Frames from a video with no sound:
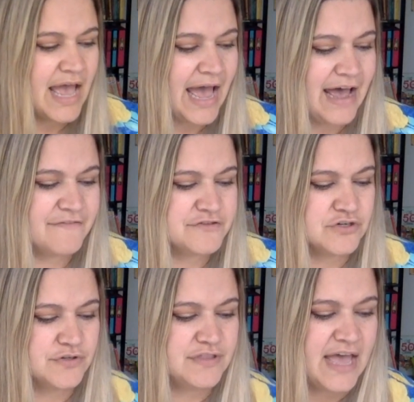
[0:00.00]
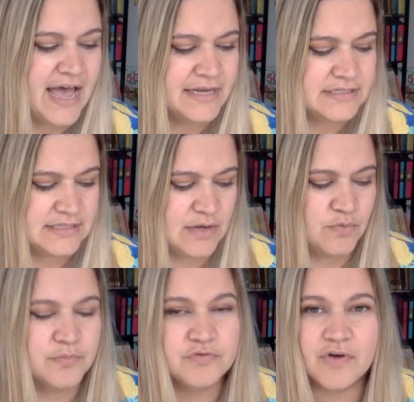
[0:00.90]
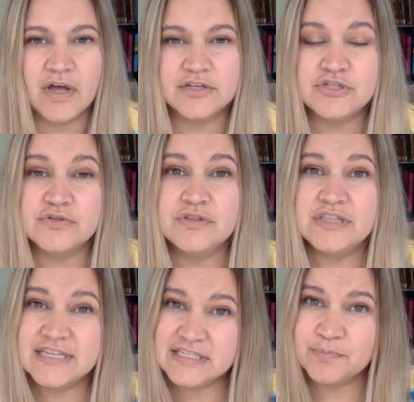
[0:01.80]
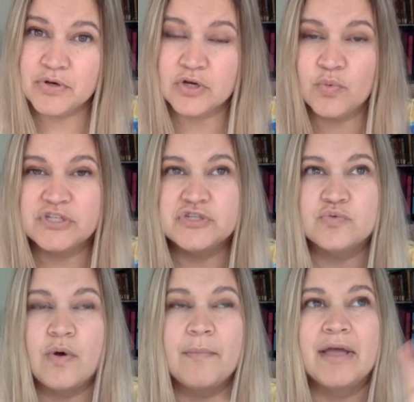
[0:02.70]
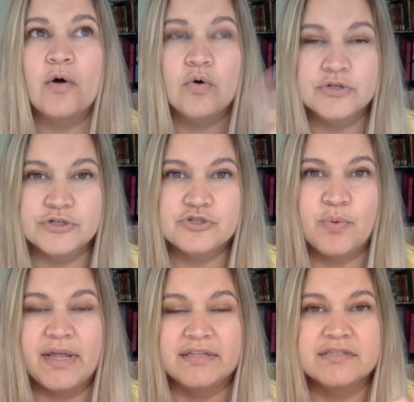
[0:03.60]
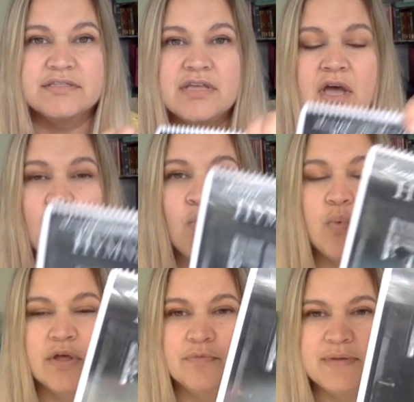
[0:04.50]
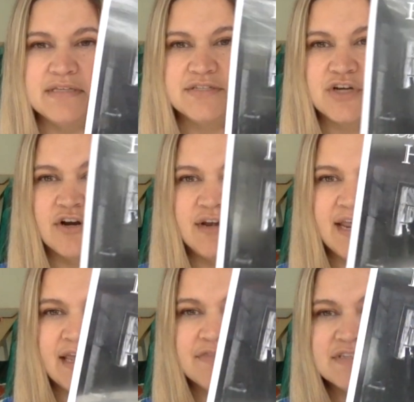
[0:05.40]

After that, they will move on to this book, which is what my older twins will be starting.